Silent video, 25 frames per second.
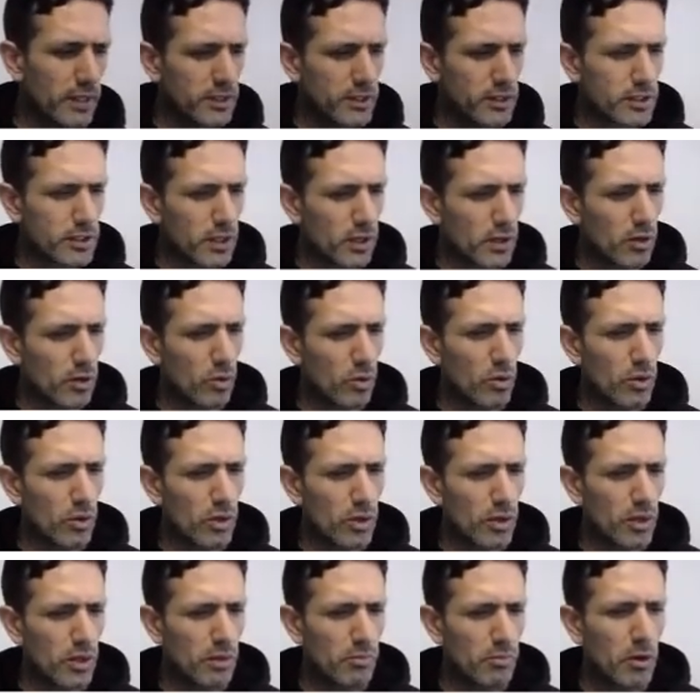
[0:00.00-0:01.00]
So
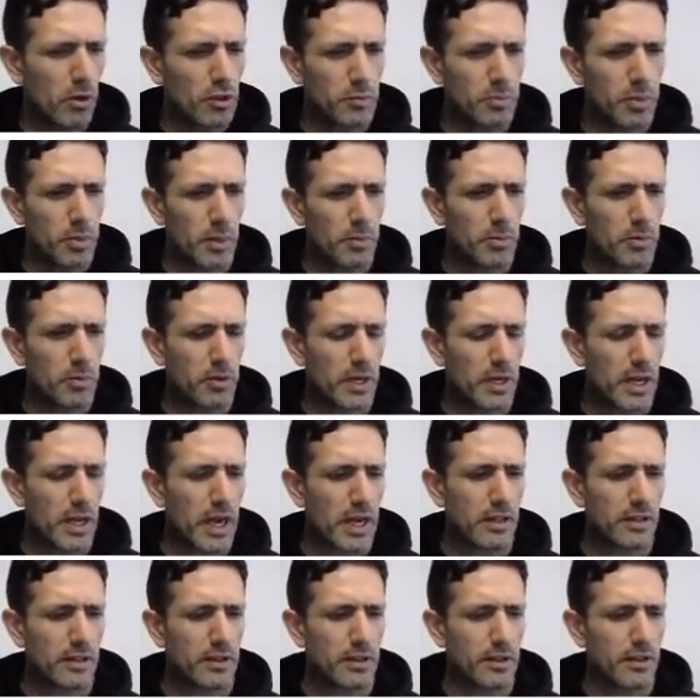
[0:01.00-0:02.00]
most people
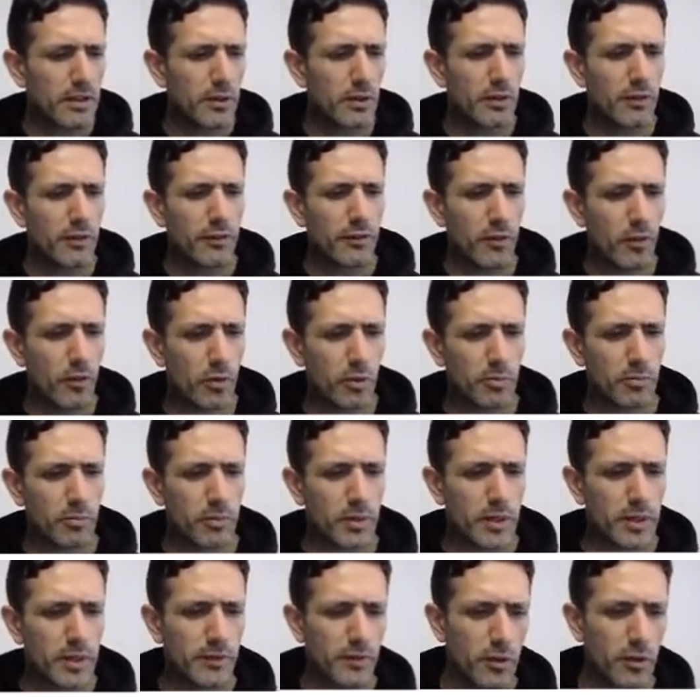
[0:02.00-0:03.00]
got the uniform
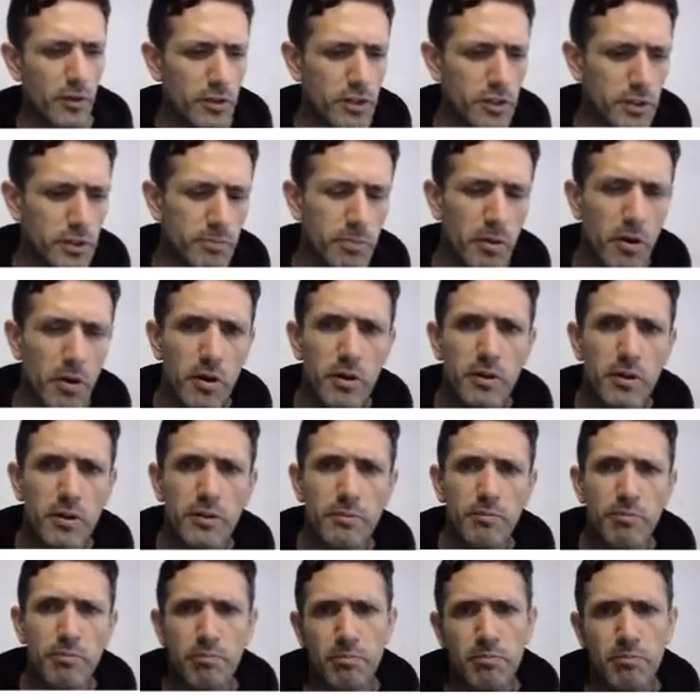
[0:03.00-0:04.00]
convergence part,
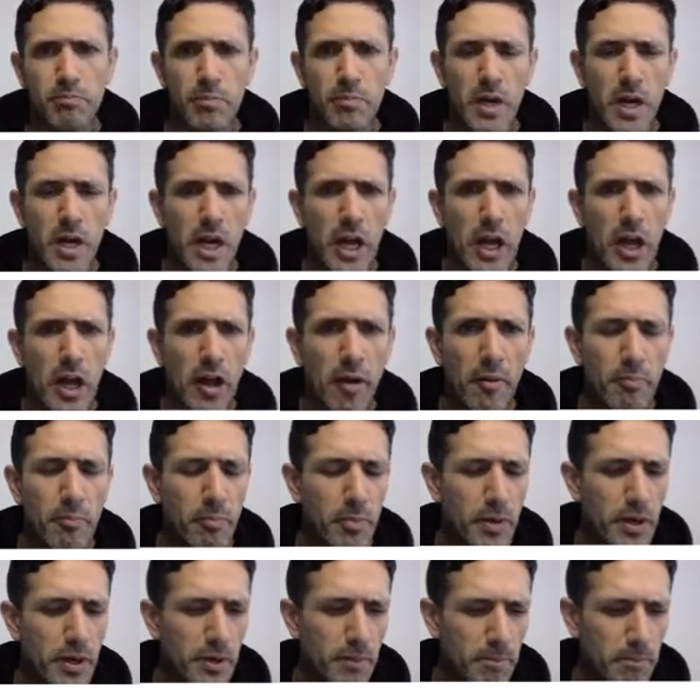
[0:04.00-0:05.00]

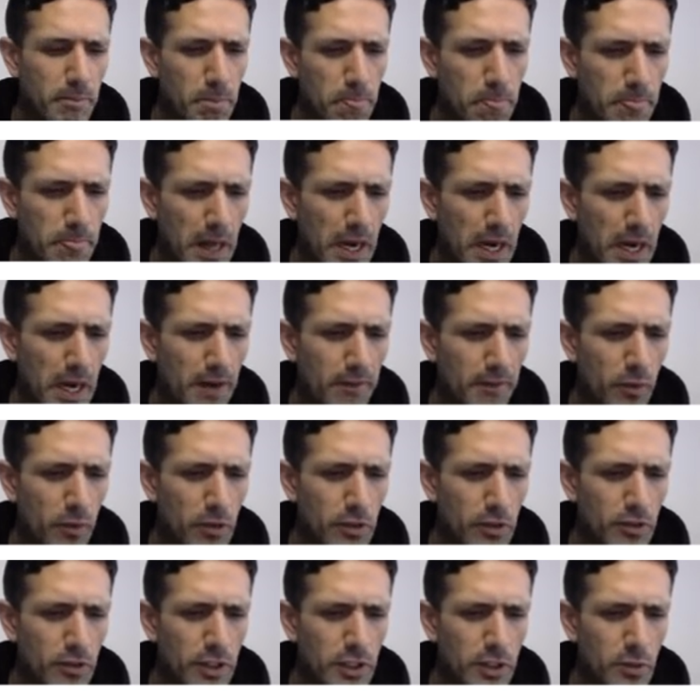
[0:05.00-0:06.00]
but not
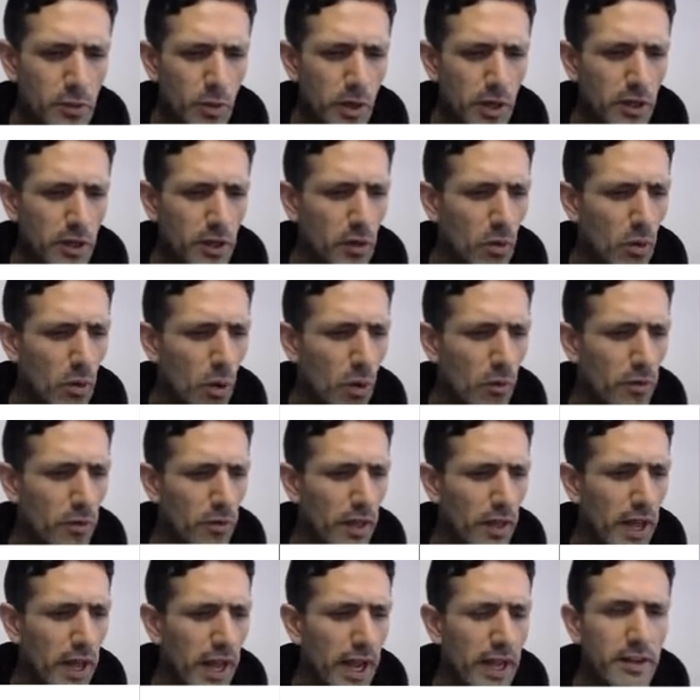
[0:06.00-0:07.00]
everyone. So I just want to go over
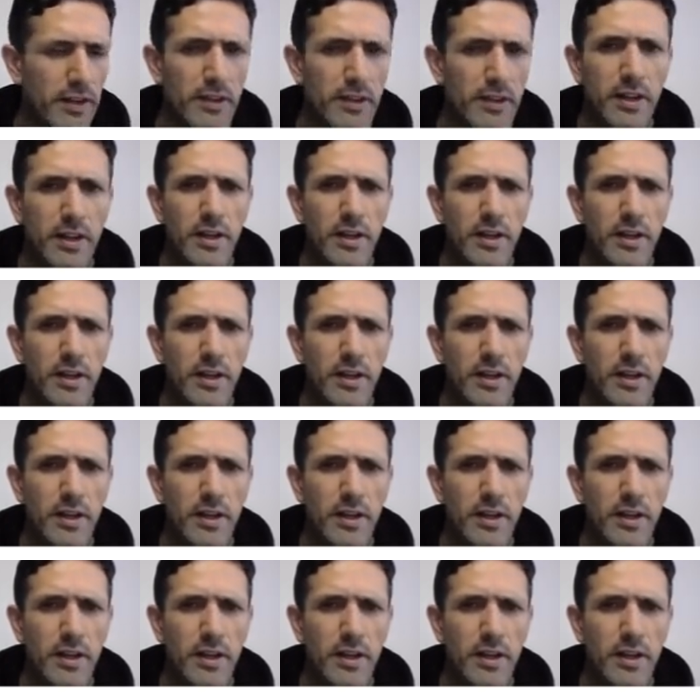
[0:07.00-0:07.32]
that.